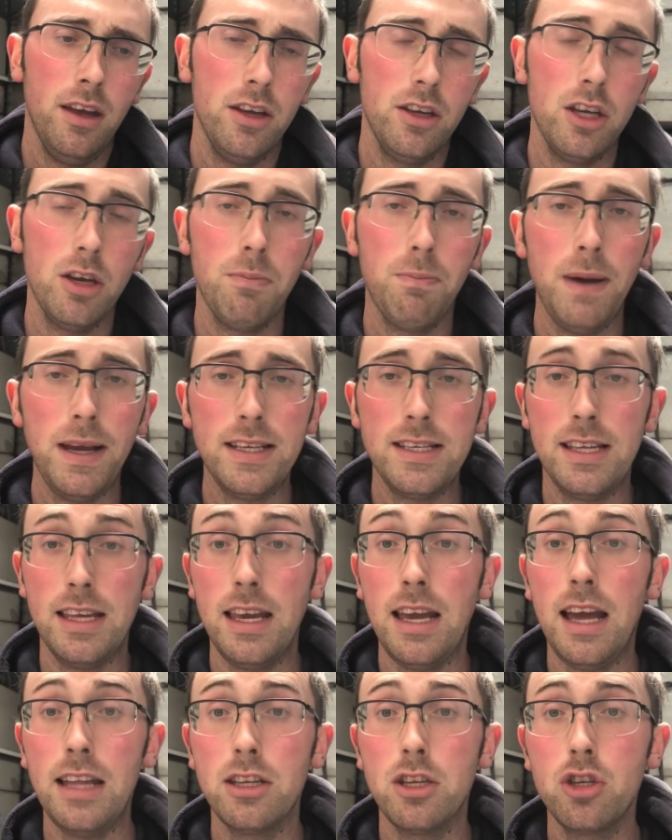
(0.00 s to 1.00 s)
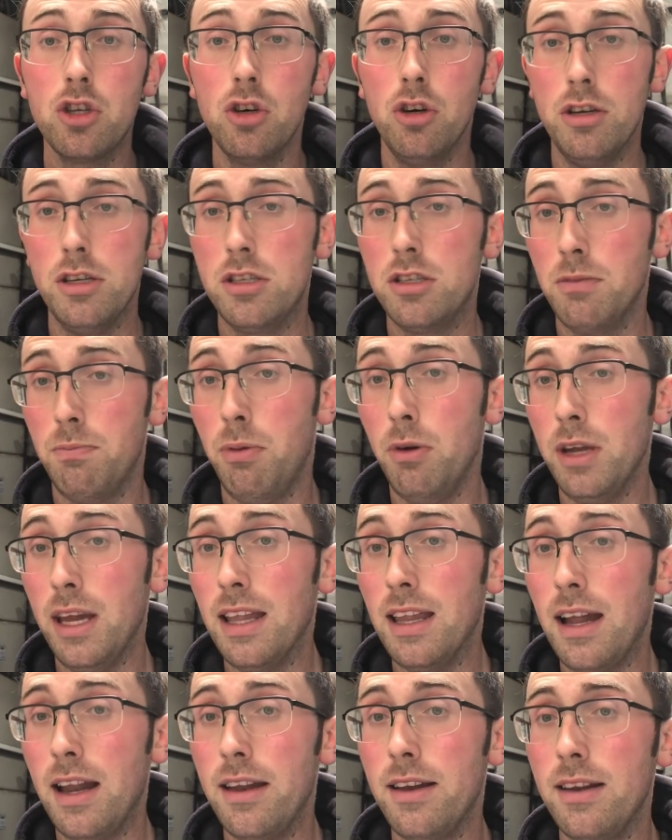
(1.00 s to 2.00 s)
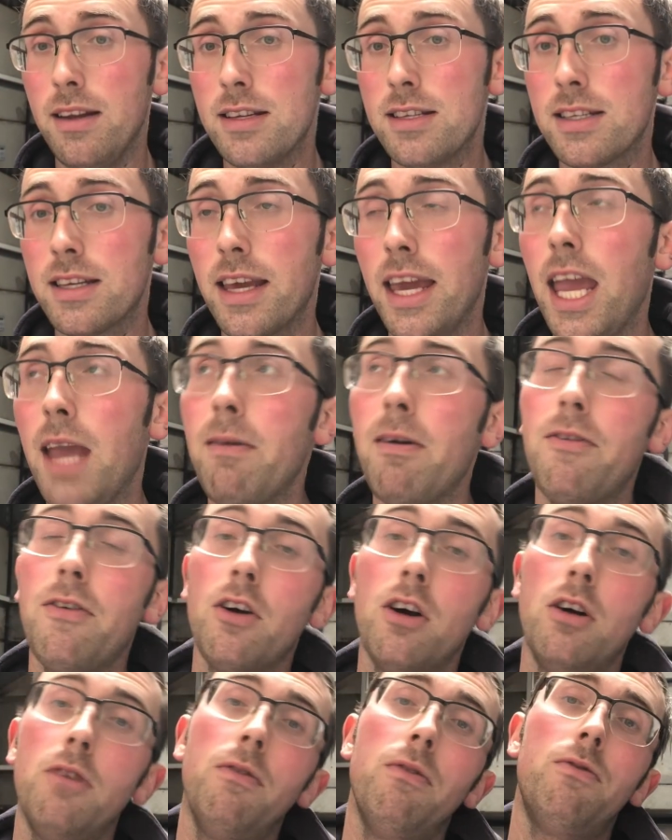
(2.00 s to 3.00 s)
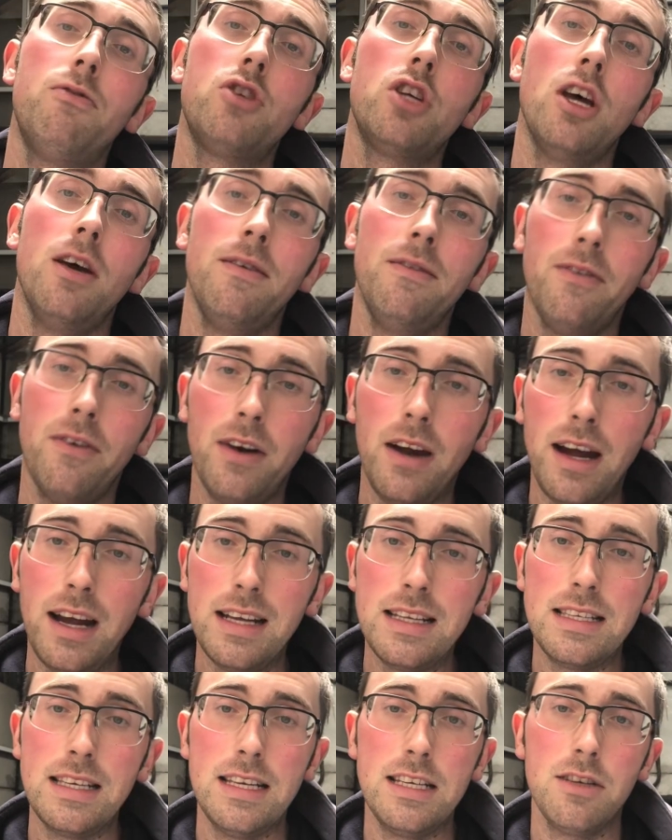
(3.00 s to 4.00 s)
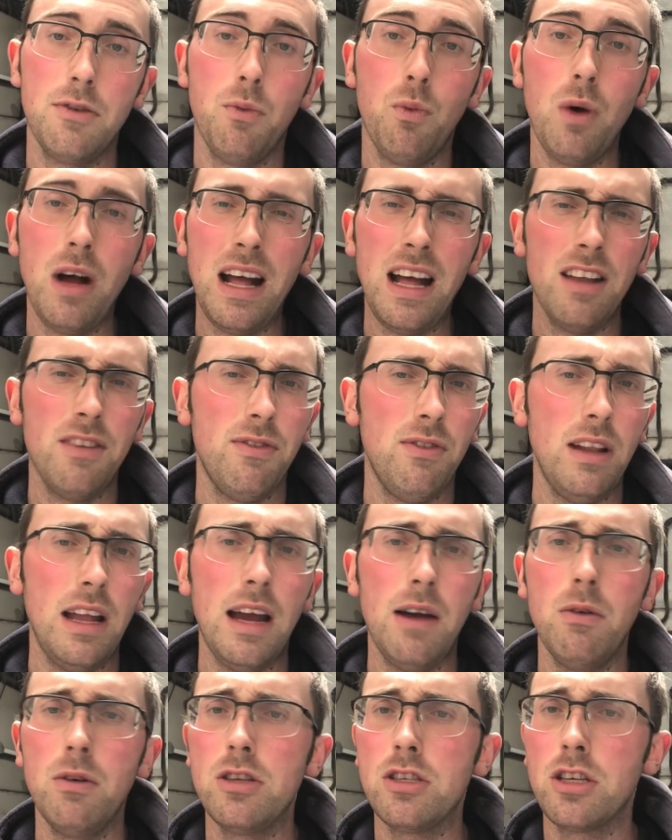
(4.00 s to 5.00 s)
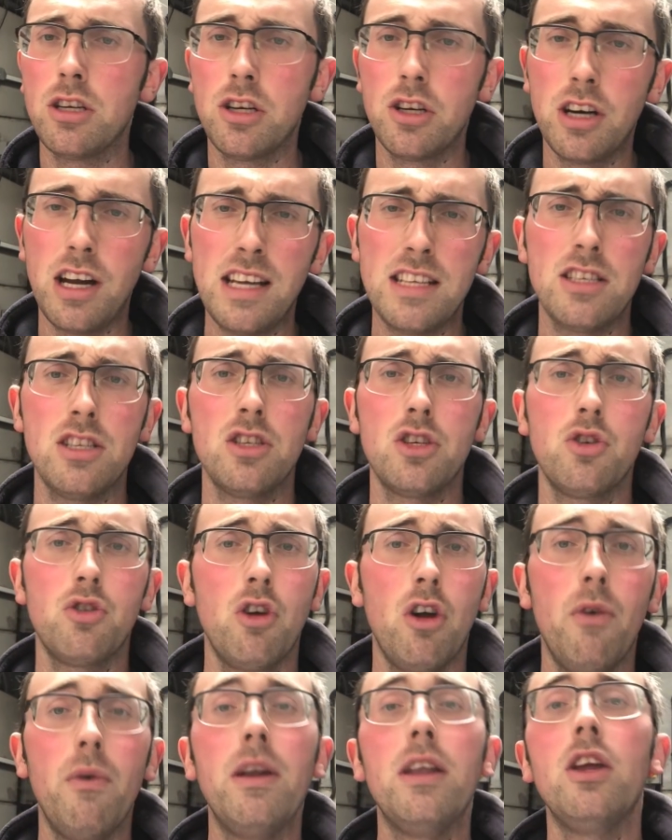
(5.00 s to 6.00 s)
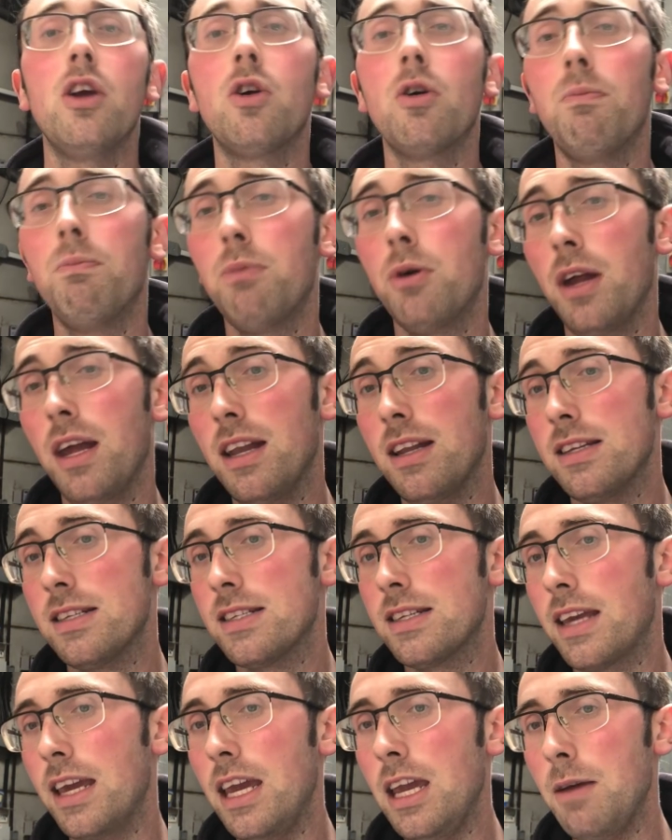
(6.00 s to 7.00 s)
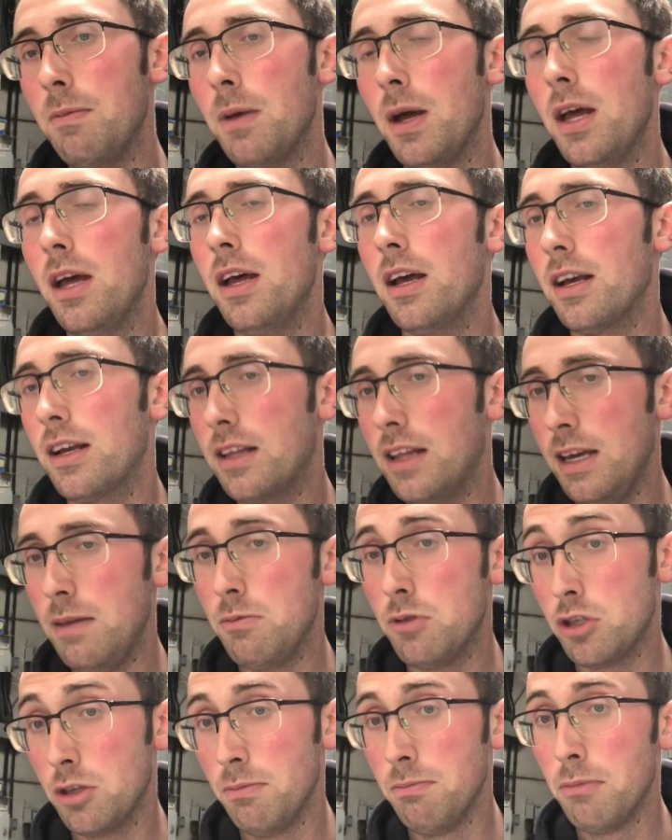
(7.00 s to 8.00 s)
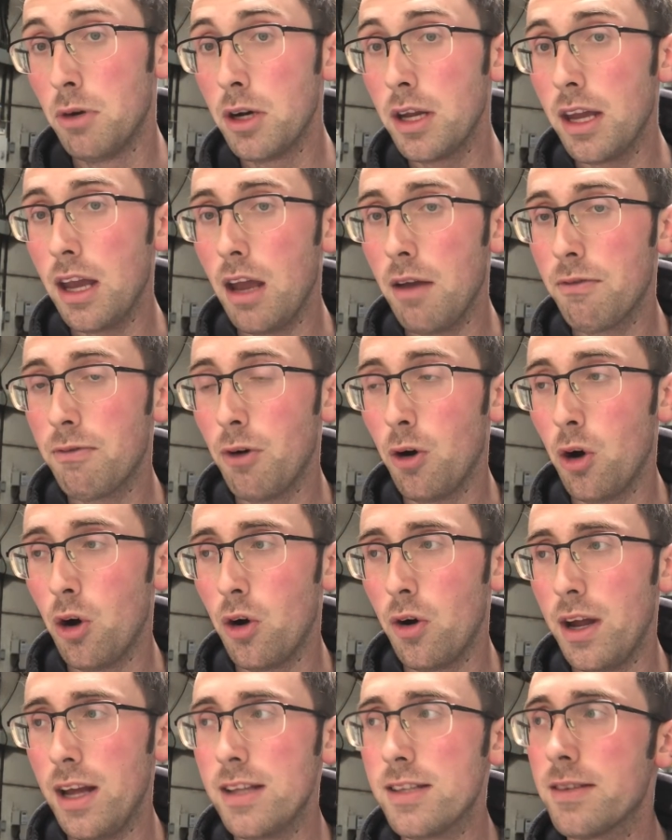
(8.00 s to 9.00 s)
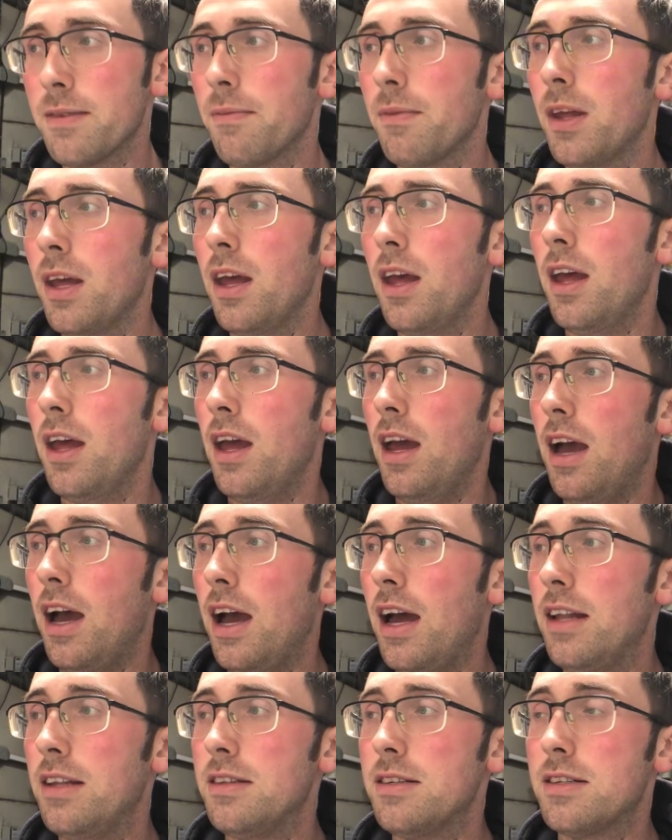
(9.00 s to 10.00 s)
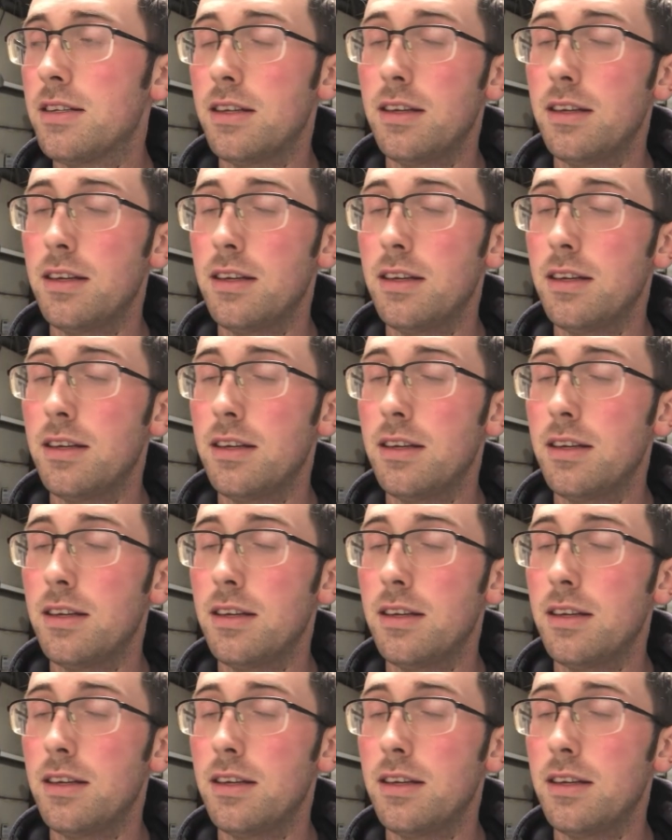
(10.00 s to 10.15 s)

you basically had a choice to put your land in a scheme. If you've got certain varieties of wildflowers and grasses growing, you could put it in a scheme, claim some money for it, and